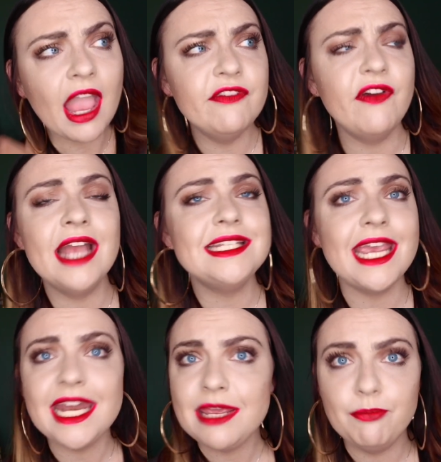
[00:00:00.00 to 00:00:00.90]
I find
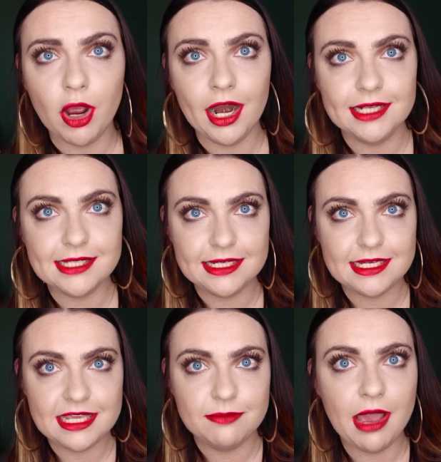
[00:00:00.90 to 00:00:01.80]
any product
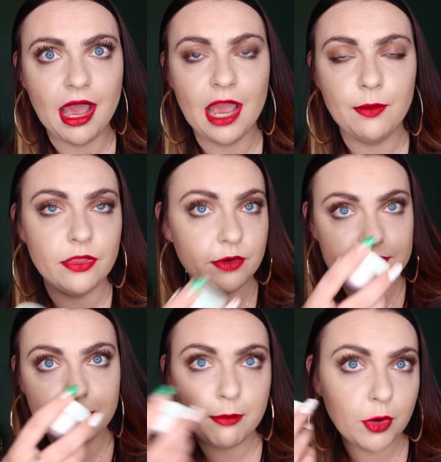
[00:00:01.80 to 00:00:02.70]
underneath my eye, whether
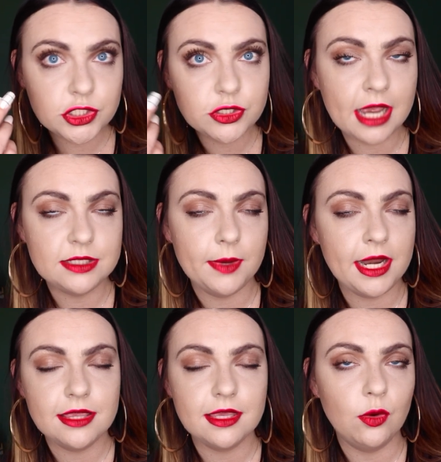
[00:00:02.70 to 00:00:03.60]
it's my moisturizer or
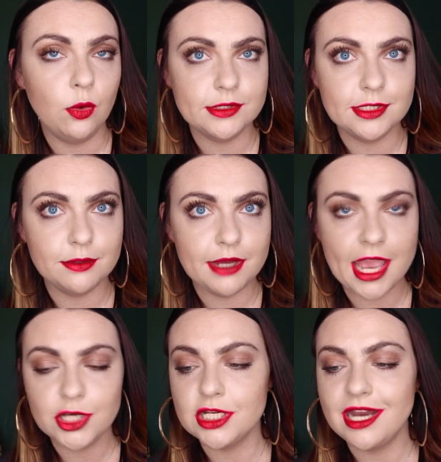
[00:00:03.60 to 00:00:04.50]
anything, causes a
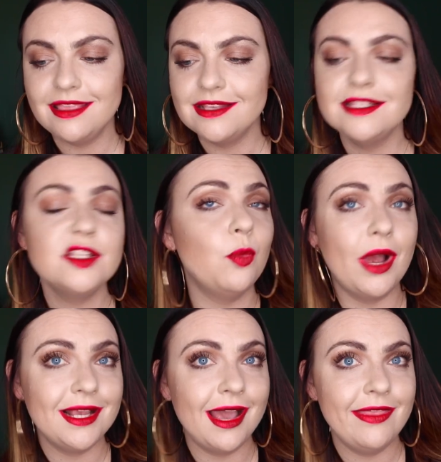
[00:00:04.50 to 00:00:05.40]
reaction. And this is the
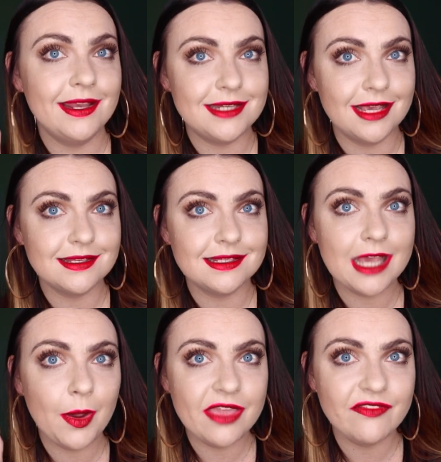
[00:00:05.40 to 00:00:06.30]
one guy that doesn't.
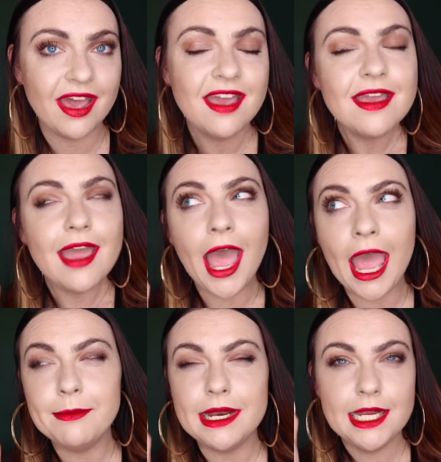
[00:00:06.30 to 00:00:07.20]
However, I
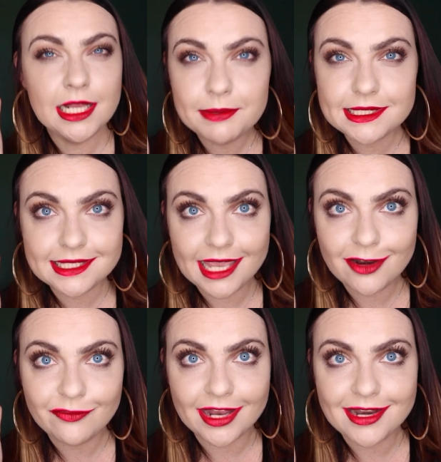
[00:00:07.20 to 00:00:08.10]
am a little bit
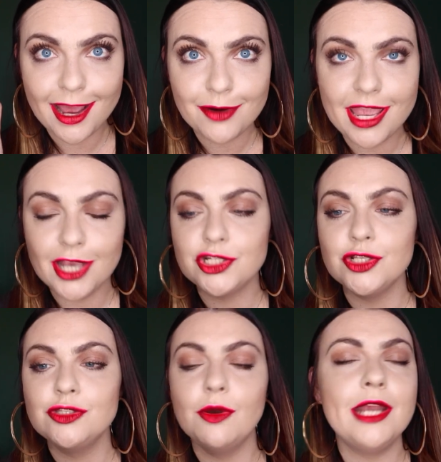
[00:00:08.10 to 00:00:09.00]
scared of under eye
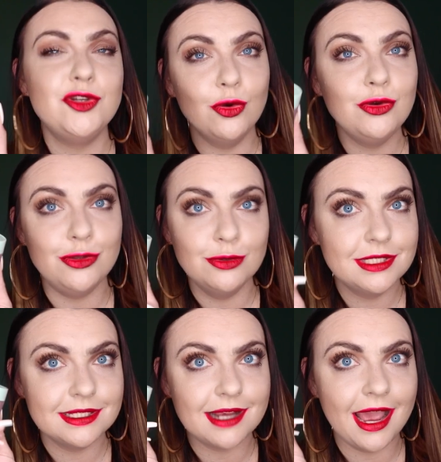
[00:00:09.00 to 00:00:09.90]
reactions, so I don't
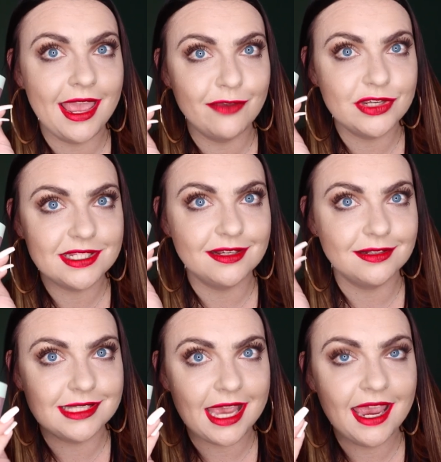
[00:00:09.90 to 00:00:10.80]
use this guy every
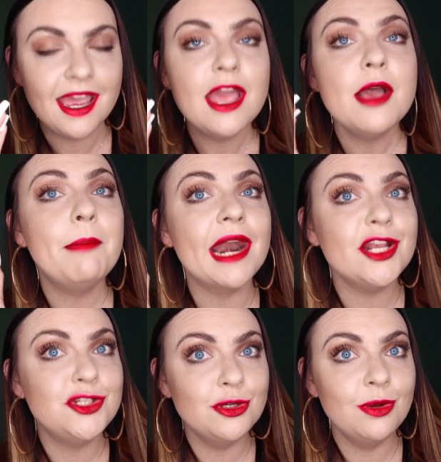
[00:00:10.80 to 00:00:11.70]
single day. But
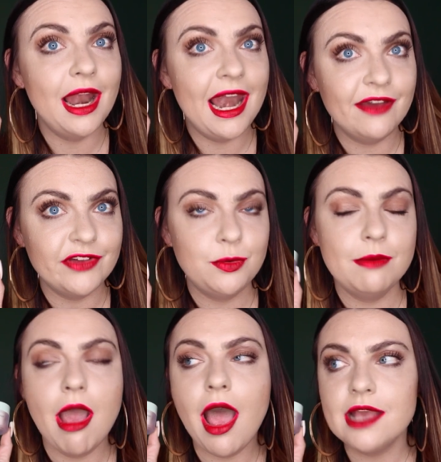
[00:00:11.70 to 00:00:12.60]
I do love it.
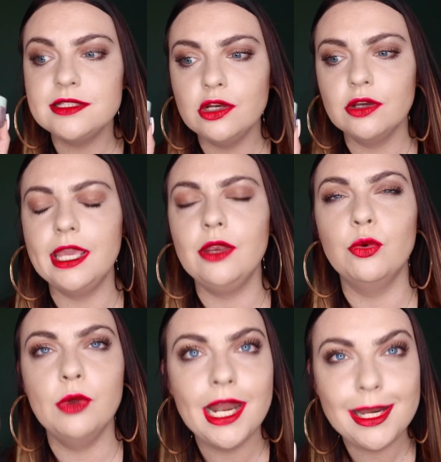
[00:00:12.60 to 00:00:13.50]
When my eyes are
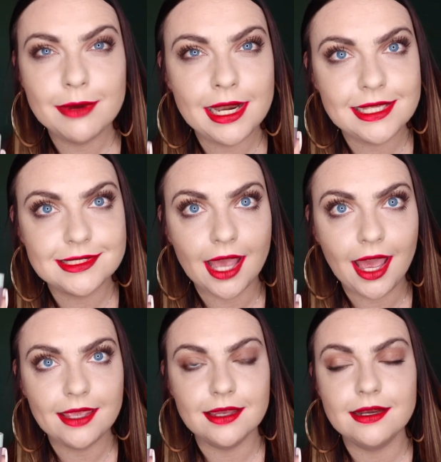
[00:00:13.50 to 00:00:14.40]
looking really, really
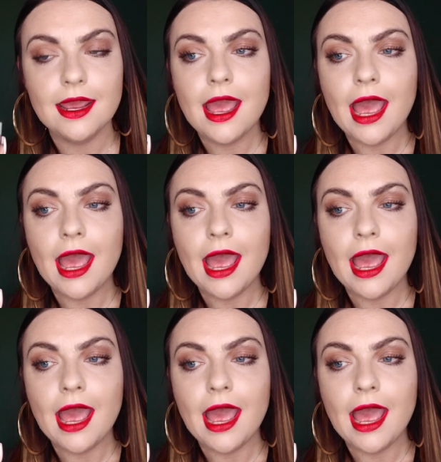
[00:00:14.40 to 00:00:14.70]
tired,